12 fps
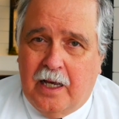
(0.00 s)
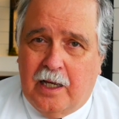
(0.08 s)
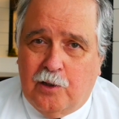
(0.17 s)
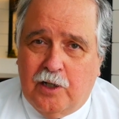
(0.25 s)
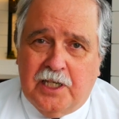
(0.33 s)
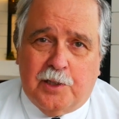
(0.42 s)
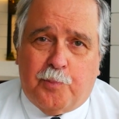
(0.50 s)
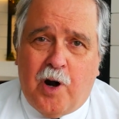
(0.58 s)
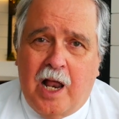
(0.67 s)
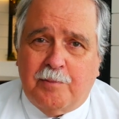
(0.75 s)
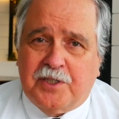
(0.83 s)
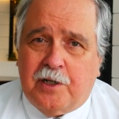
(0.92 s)
Uh, look at the
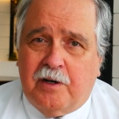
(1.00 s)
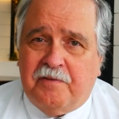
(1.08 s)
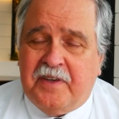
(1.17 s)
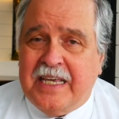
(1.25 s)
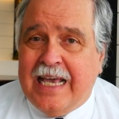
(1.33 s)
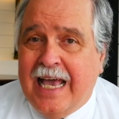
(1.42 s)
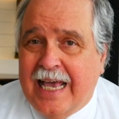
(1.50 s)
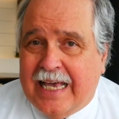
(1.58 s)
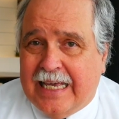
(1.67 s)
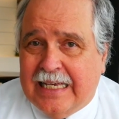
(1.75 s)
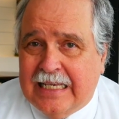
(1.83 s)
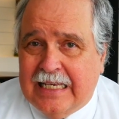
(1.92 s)
problems in our
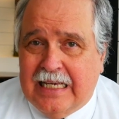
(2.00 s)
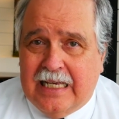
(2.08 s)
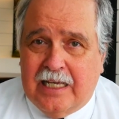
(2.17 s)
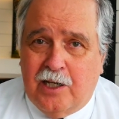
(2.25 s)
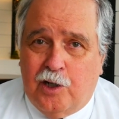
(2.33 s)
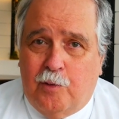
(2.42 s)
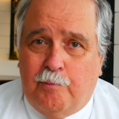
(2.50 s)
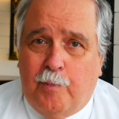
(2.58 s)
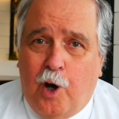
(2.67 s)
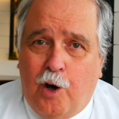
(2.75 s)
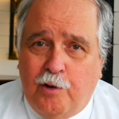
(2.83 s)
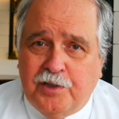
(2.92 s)
VA. You know,
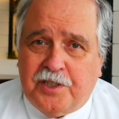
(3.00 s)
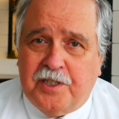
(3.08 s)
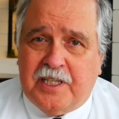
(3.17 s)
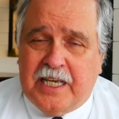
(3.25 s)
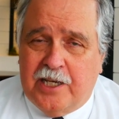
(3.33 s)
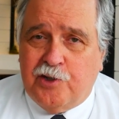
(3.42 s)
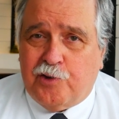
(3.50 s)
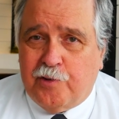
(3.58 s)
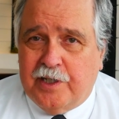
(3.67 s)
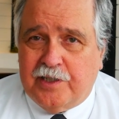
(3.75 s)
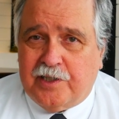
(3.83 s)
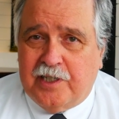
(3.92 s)
most of the
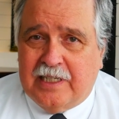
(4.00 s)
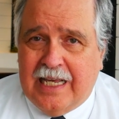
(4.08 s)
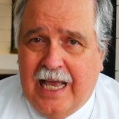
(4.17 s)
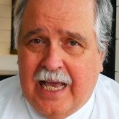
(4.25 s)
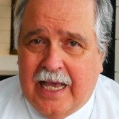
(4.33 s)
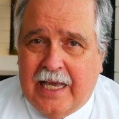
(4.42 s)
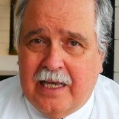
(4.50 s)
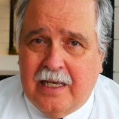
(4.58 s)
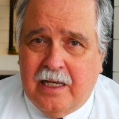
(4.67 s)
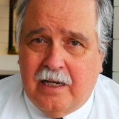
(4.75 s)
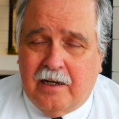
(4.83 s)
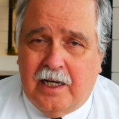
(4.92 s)
injuries today
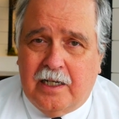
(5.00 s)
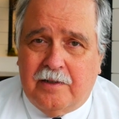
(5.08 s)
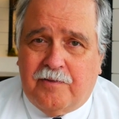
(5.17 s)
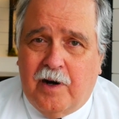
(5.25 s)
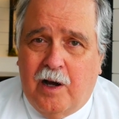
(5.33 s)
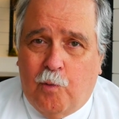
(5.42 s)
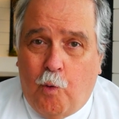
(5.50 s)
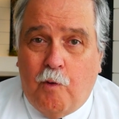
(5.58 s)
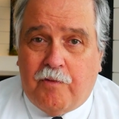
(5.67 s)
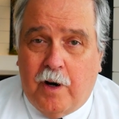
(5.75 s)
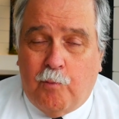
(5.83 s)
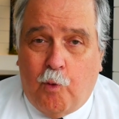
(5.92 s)
uh,
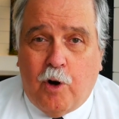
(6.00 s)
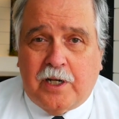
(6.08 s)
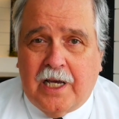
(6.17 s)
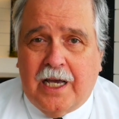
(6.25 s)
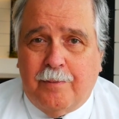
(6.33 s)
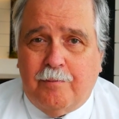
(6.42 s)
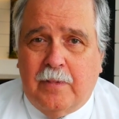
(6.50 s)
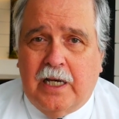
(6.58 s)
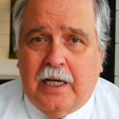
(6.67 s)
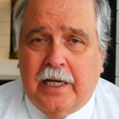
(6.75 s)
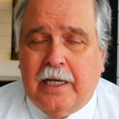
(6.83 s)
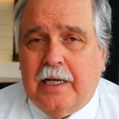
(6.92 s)
from, from wartime
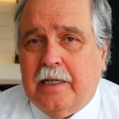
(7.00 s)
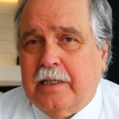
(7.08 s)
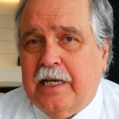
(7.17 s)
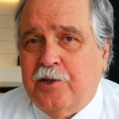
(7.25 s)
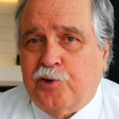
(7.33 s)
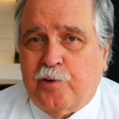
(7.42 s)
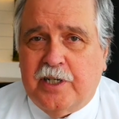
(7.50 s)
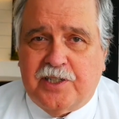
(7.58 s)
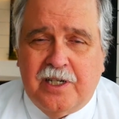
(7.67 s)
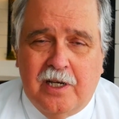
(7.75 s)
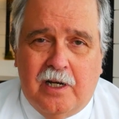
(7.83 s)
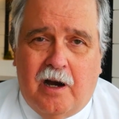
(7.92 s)
uh, uh,
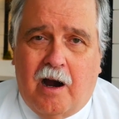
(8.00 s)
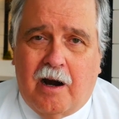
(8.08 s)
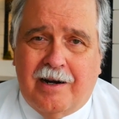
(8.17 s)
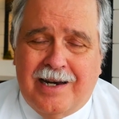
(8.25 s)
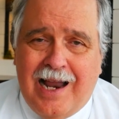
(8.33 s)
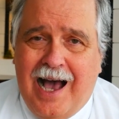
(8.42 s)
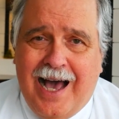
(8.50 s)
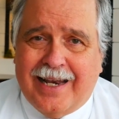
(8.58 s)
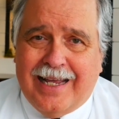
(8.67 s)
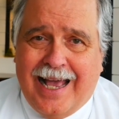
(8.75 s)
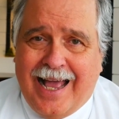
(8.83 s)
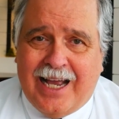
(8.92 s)
injuries are
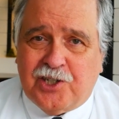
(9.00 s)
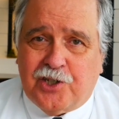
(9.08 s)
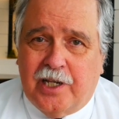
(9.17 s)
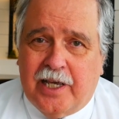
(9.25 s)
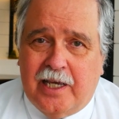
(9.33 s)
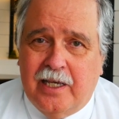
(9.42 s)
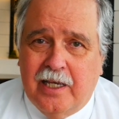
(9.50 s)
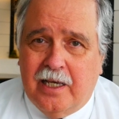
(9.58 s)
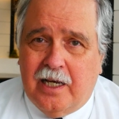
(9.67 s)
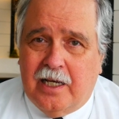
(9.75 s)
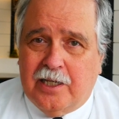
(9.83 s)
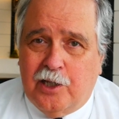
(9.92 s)
not actually,
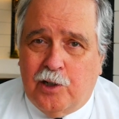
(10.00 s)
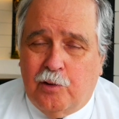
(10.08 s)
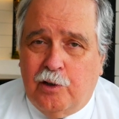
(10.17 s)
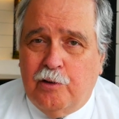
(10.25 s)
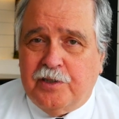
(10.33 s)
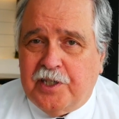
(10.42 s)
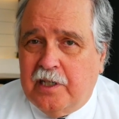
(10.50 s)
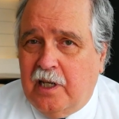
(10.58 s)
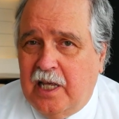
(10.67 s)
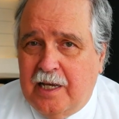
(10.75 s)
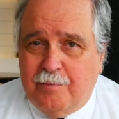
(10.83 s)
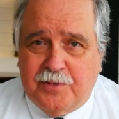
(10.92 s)
uh, you know, losing
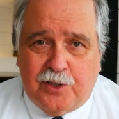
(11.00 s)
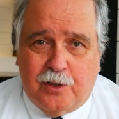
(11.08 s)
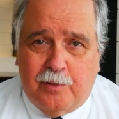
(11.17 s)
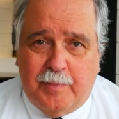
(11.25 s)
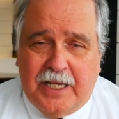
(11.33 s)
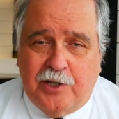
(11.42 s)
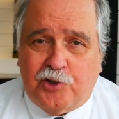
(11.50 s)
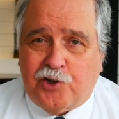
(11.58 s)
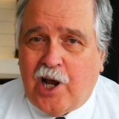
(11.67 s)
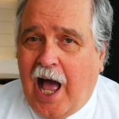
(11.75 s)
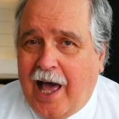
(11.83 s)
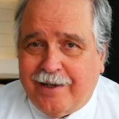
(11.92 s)
limbs or being
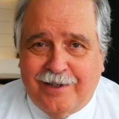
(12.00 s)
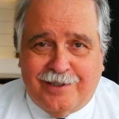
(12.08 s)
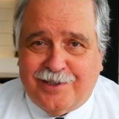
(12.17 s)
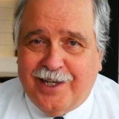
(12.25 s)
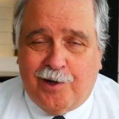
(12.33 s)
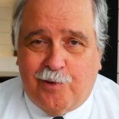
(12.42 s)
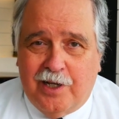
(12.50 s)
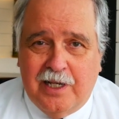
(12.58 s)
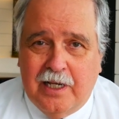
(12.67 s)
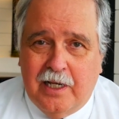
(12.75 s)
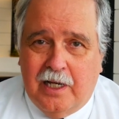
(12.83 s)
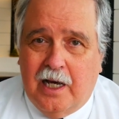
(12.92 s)
shot, etc.
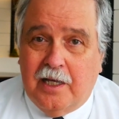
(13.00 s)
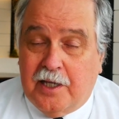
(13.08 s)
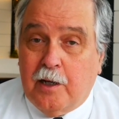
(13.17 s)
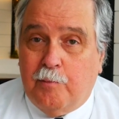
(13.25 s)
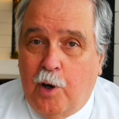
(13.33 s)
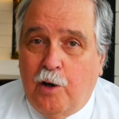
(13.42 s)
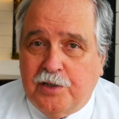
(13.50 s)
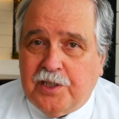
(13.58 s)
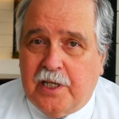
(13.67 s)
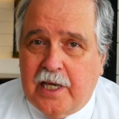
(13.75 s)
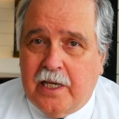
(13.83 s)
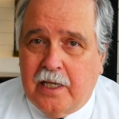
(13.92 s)
Uh, they're
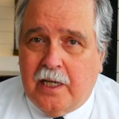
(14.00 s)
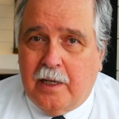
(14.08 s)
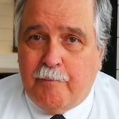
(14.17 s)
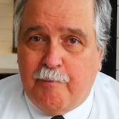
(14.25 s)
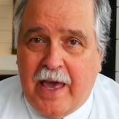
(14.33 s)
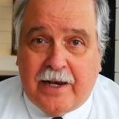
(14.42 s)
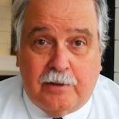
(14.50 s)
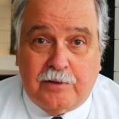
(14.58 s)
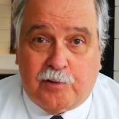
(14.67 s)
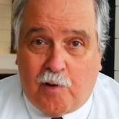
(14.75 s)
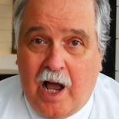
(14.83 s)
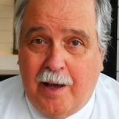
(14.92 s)
mostly mental
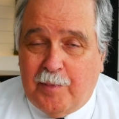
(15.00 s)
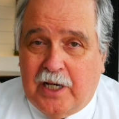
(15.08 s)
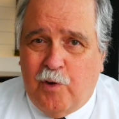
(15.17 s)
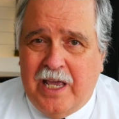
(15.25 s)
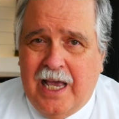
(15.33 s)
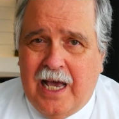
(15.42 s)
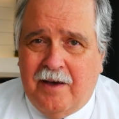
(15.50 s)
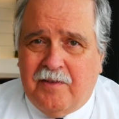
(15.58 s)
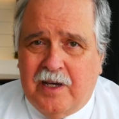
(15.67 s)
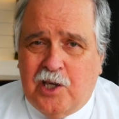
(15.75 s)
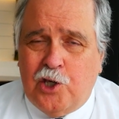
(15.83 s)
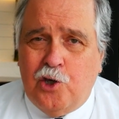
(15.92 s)
trauma. We
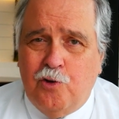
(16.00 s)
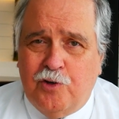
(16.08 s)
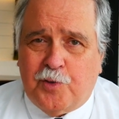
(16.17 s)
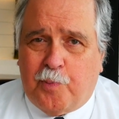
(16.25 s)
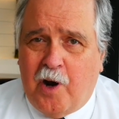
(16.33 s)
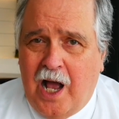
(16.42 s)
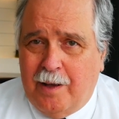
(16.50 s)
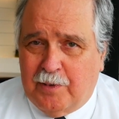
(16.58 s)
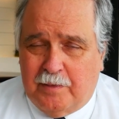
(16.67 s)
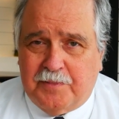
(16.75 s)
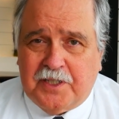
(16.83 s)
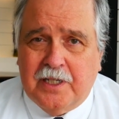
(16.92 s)
have huge
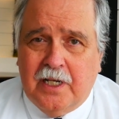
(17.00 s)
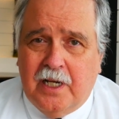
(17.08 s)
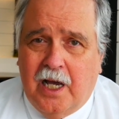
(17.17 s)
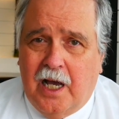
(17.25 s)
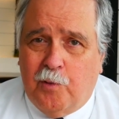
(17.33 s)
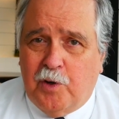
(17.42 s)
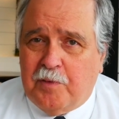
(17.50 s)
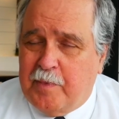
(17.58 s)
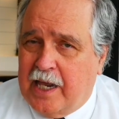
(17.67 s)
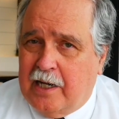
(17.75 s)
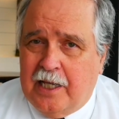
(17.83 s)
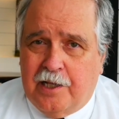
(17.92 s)
problems with
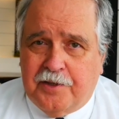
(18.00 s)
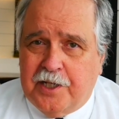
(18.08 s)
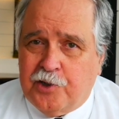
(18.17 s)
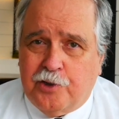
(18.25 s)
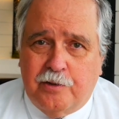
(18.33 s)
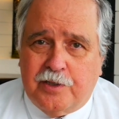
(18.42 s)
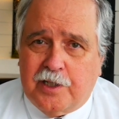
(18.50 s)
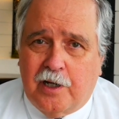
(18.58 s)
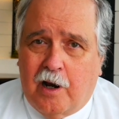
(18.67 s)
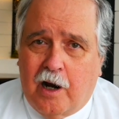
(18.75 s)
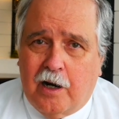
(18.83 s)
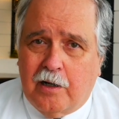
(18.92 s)
mental health issues in
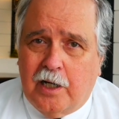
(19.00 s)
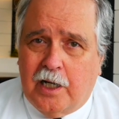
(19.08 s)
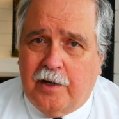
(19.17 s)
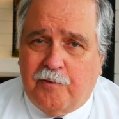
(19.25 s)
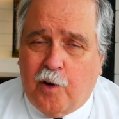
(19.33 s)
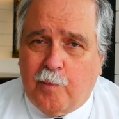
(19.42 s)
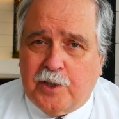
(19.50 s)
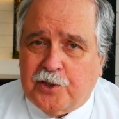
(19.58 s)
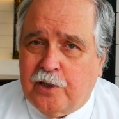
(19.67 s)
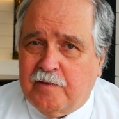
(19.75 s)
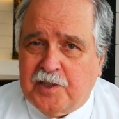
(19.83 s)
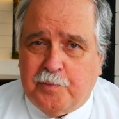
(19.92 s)
our former
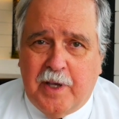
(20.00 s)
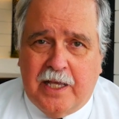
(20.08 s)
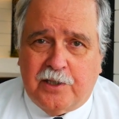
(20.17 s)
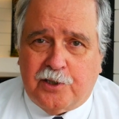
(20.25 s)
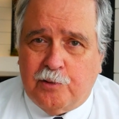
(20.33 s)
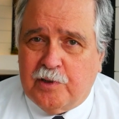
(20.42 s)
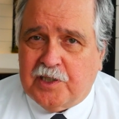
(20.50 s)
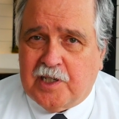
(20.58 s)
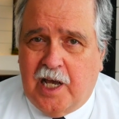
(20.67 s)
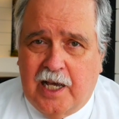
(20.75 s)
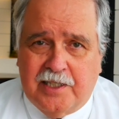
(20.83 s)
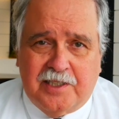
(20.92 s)
servicemen,
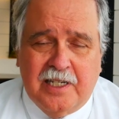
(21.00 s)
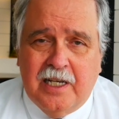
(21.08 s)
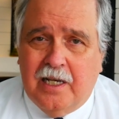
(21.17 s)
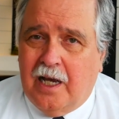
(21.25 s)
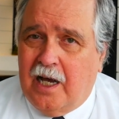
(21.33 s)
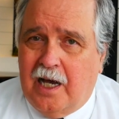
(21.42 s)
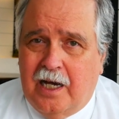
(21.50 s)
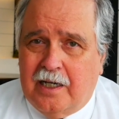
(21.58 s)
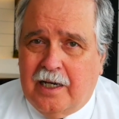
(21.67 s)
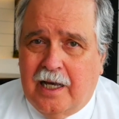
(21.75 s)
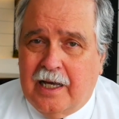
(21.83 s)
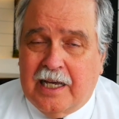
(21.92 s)
suicides,
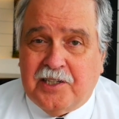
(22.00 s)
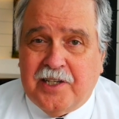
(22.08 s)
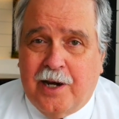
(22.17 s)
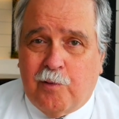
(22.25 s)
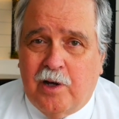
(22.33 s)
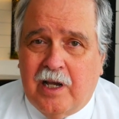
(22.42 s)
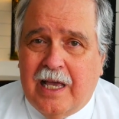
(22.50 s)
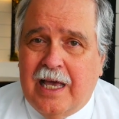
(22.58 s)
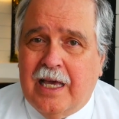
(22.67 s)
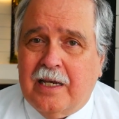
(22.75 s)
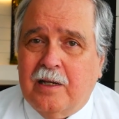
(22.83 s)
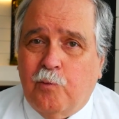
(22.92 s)
etc.
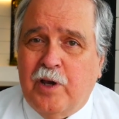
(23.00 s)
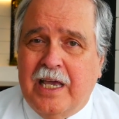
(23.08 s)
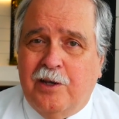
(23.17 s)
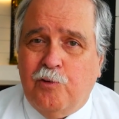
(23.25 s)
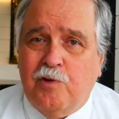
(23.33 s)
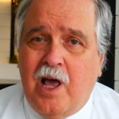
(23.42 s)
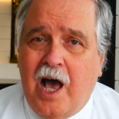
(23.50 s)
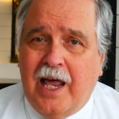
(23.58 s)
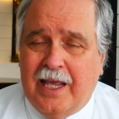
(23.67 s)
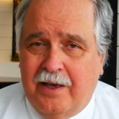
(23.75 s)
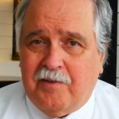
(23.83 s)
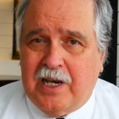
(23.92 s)
And we do
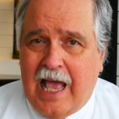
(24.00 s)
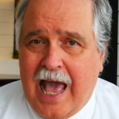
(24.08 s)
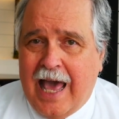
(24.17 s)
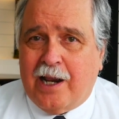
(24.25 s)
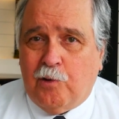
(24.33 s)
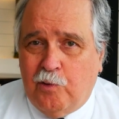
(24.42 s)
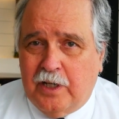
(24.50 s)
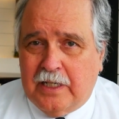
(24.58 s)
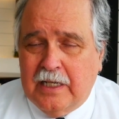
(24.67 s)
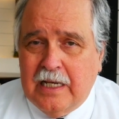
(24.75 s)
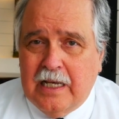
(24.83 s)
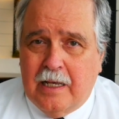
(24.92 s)
not have an
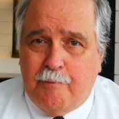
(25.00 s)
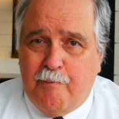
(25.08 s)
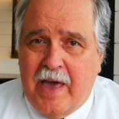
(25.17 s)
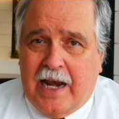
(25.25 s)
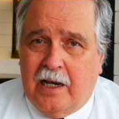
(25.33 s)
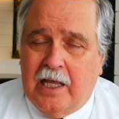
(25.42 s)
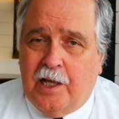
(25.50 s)
adequate mental